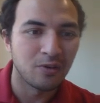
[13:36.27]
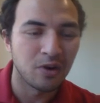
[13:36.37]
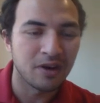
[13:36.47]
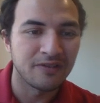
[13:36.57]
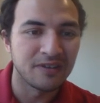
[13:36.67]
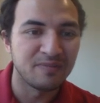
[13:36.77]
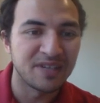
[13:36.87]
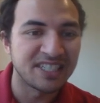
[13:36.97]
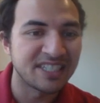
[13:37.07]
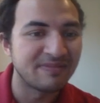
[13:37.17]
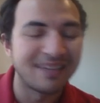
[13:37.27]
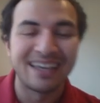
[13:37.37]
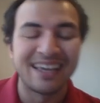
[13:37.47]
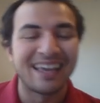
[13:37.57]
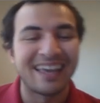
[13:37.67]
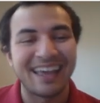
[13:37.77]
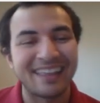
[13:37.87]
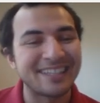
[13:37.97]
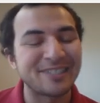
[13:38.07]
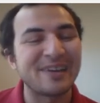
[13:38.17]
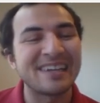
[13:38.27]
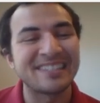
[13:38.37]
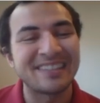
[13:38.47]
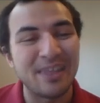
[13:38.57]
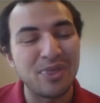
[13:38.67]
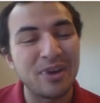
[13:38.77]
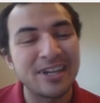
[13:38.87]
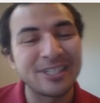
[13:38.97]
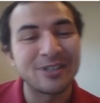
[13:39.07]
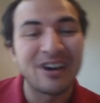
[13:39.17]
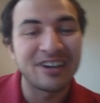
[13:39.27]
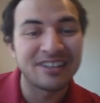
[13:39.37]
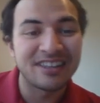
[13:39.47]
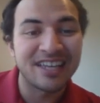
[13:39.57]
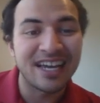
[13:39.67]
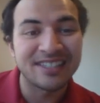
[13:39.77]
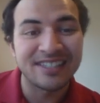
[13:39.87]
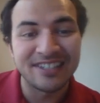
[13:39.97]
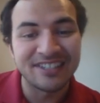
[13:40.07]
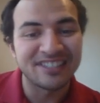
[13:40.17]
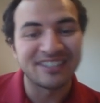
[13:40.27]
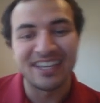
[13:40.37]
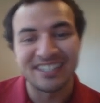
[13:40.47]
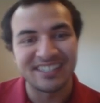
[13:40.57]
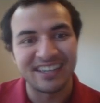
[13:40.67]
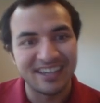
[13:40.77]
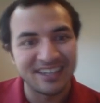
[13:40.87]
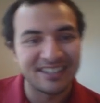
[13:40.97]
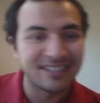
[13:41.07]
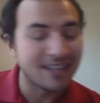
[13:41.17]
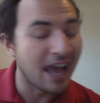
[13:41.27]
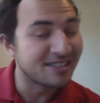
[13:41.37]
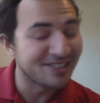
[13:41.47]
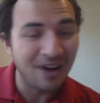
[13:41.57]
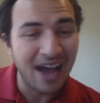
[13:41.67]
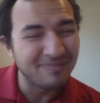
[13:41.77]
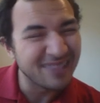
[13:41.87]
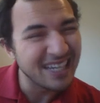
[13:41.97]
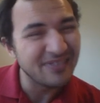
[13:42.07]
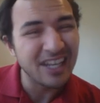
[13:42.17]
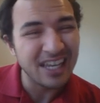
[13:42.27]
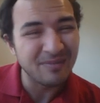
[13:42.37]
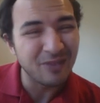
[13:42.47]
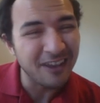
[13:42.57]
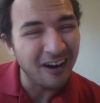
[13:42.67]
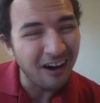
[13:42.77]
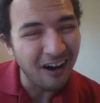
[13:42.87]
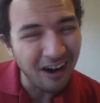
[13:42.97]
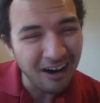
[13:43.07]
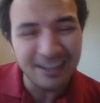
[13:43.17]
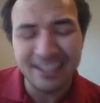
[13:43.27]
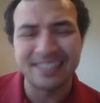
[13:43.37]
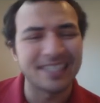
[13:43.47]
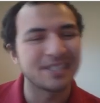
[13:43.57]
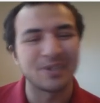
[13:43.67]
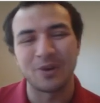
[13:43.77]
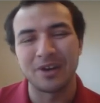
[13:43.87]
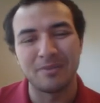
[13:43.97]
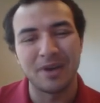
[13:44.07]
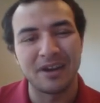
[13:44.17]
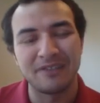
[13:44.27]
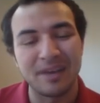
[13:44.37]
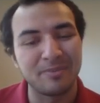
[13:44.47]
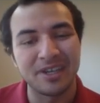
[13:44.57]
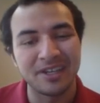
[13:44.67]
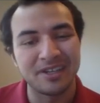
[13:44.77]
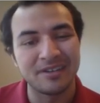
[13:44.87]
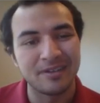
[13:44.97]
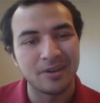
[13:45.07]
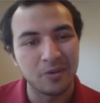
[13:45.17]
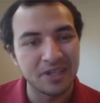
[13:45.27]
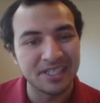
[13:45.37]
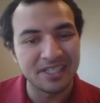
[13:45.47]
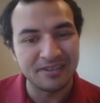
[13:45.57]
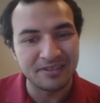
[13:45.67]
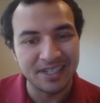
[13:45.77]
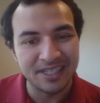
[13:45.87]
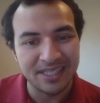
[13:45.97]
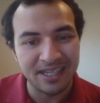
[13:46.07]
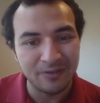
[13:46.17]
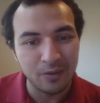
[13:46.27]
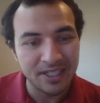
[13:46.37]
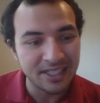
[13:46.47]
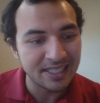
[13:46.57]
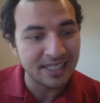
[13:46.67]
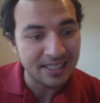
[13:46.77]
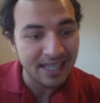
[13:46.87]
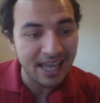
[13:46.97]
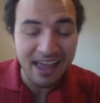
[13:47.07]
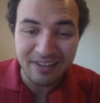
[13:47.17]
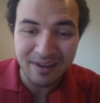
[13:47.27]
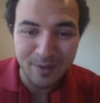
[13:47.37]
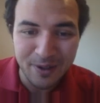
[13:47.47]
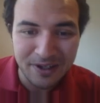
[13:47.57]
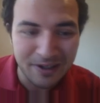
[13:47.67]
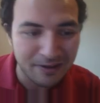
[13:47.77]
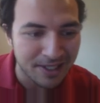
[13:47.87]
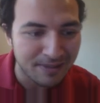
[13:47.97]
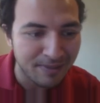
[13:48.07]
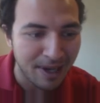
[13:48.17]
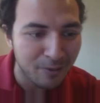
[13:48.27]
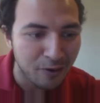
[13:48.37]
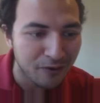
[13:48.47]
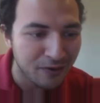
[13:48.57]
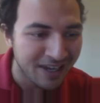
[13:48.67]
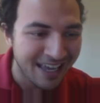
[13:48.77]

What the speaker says: rook for the bishop. The threat is stronger than the execution, they say, and so I'm leaving him with all these things to worry about if I played queen g3 instead of queen g6. And the computer agrees with my move